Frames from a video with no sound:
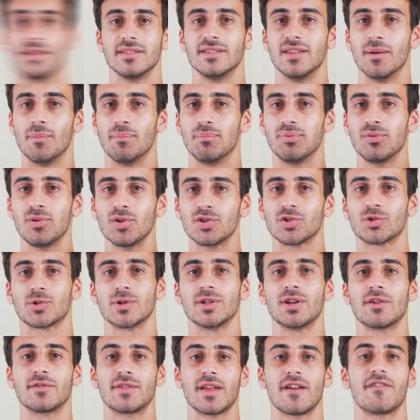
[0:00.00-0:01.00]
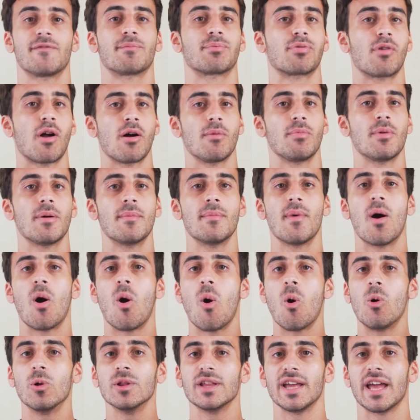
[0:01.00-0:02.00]
The blue screen of death problem
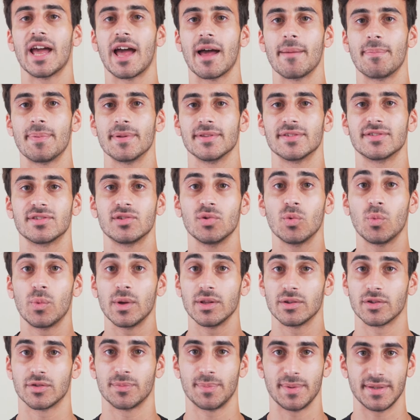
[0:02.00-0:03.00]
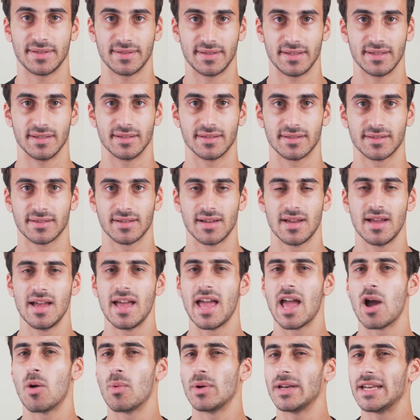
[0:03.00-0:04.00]
only happens to Windows PCs,
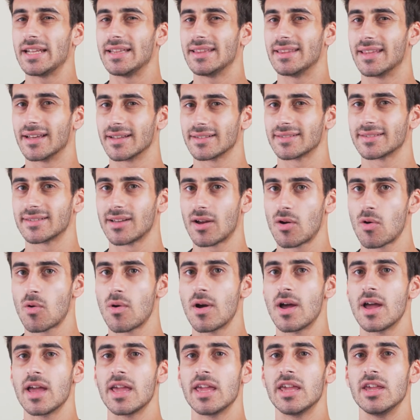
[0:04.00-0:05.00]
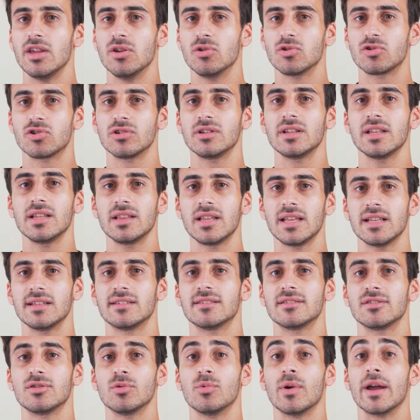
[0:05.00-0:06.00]
and when it does so, it usually
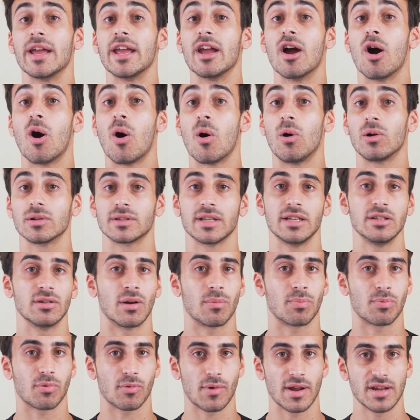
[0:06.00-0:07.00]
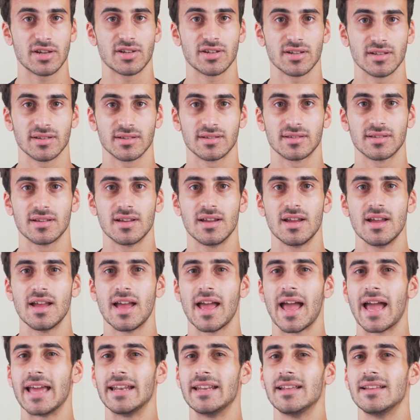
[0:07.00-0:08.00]
leads to a halt in operations,
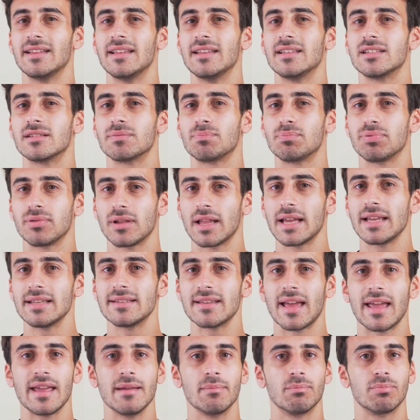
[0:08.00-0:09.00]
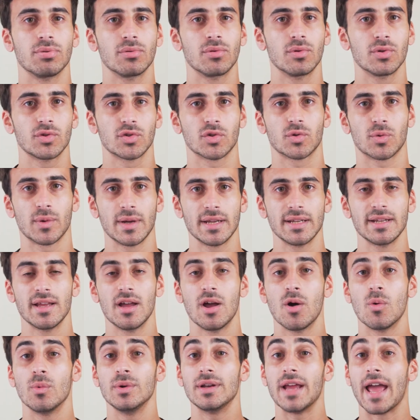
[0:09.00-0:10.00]
and it displays a blue
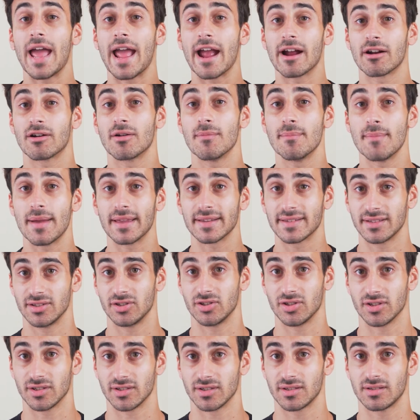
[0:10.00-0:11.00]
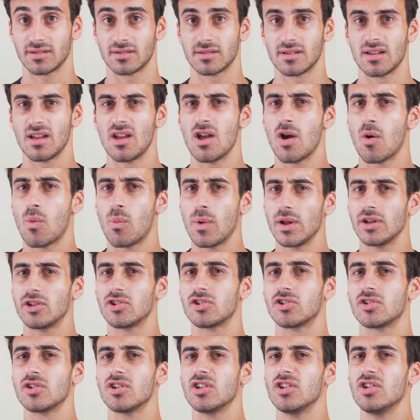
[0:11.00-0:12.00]
screen with error messages,
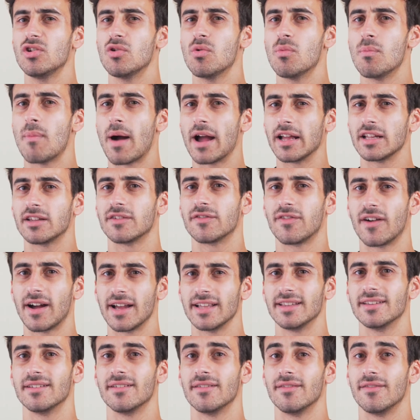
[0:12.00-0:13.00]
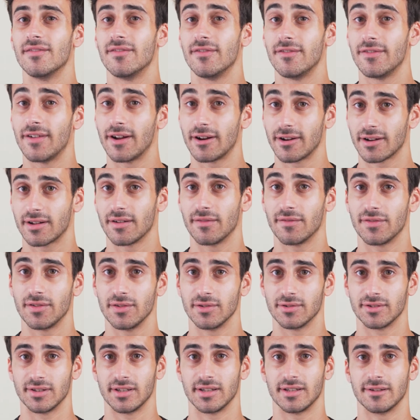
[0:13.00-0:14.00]
which you might find very
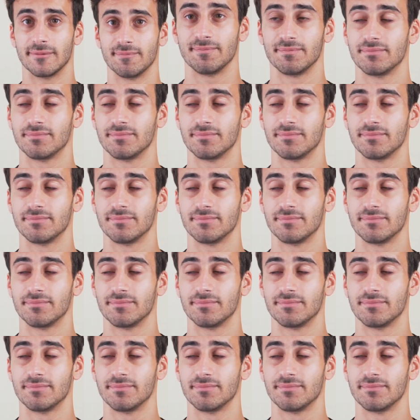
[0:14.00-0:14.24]
confusing.